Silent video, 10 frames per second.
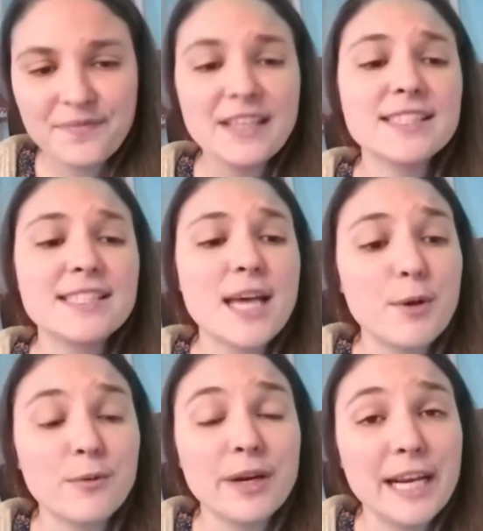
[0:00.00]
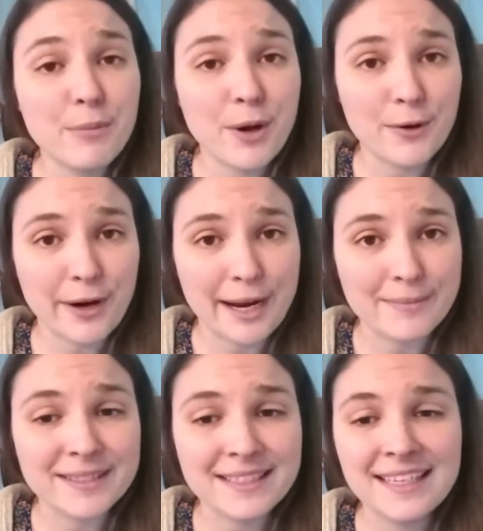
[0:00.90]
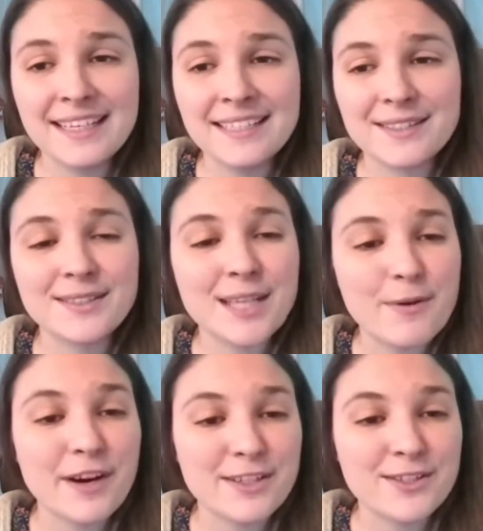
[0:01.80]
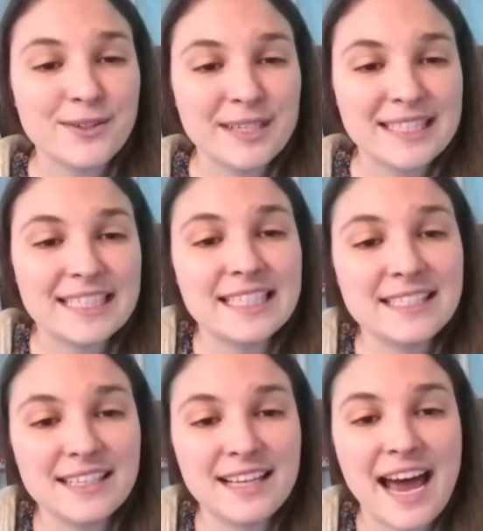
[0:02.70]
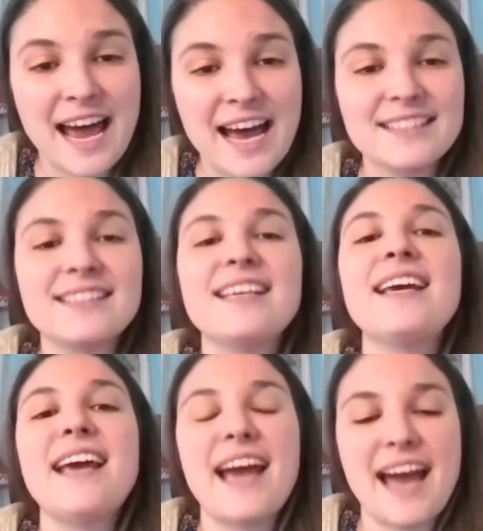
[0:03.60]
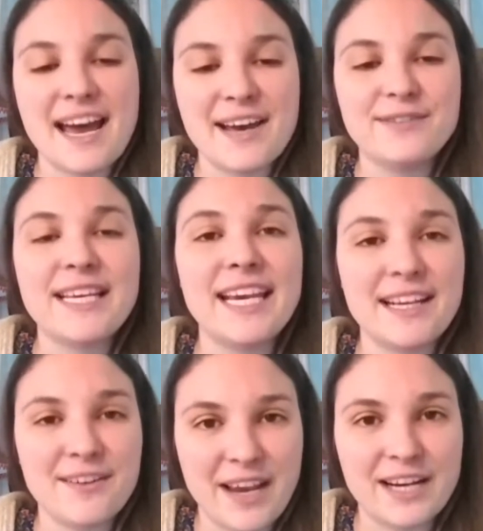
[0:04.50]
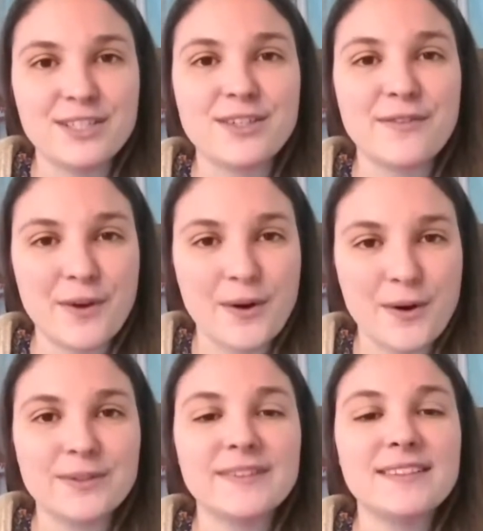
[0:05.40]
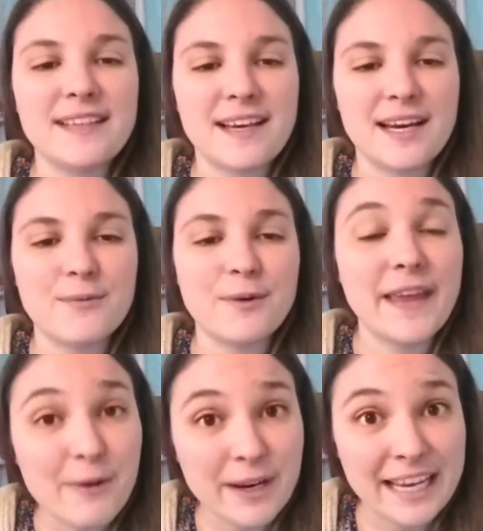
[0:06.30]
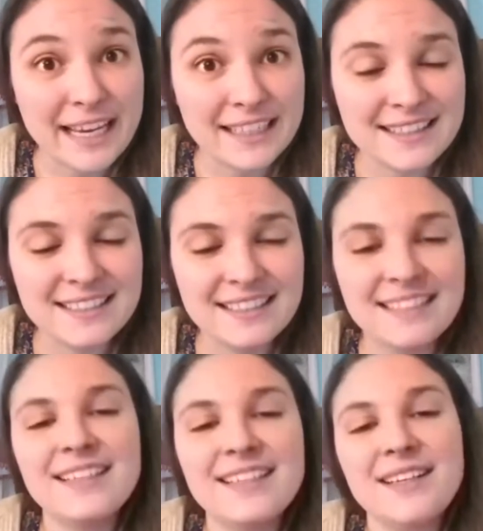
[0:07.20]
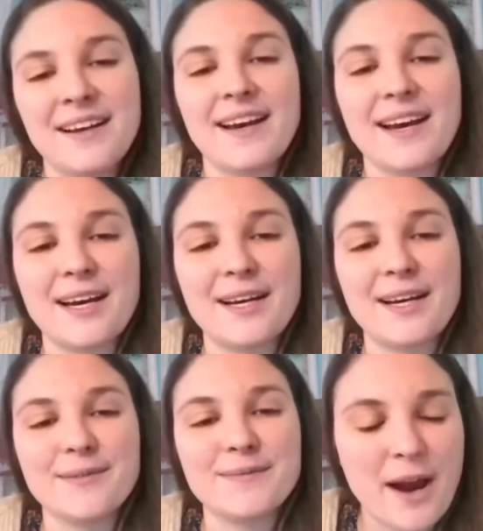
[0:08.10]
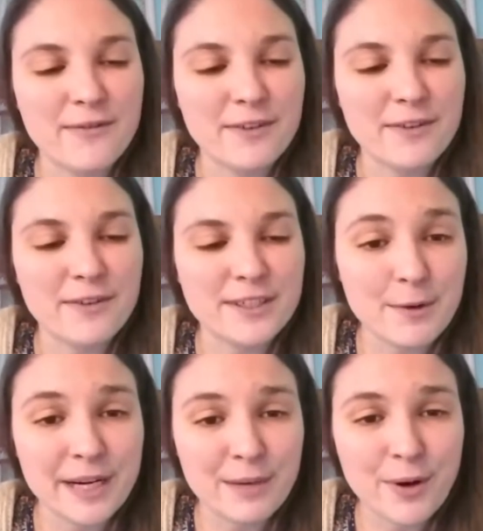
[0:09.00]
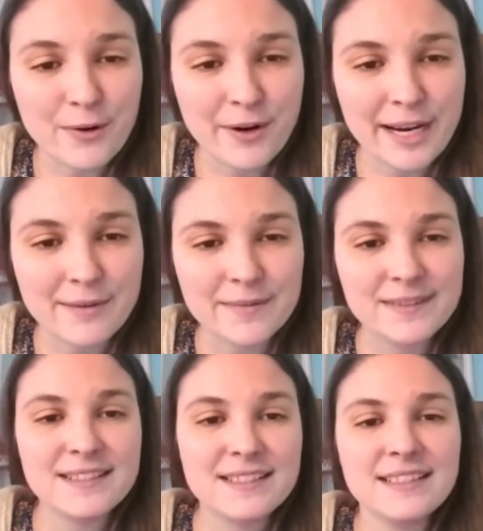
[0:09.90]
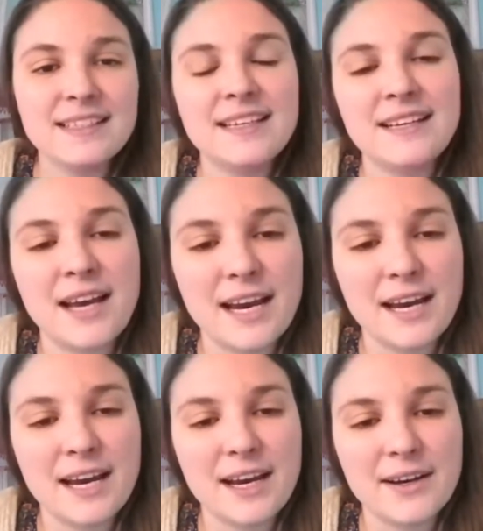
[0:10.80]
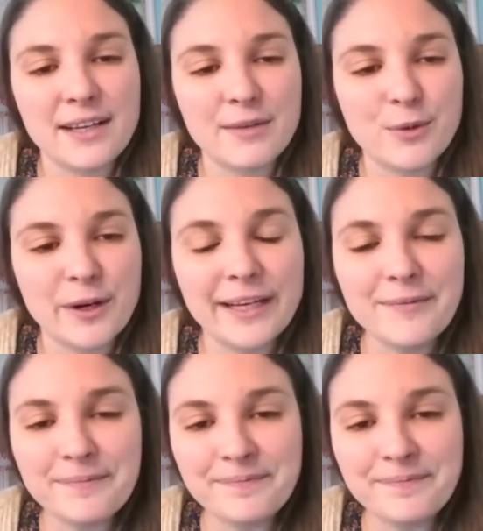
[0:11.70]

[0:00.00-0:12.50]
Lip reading: summer reading programs. So some of our students in this class have taken advantage of those when they were kids. Do you offer summer reading programs in Marin?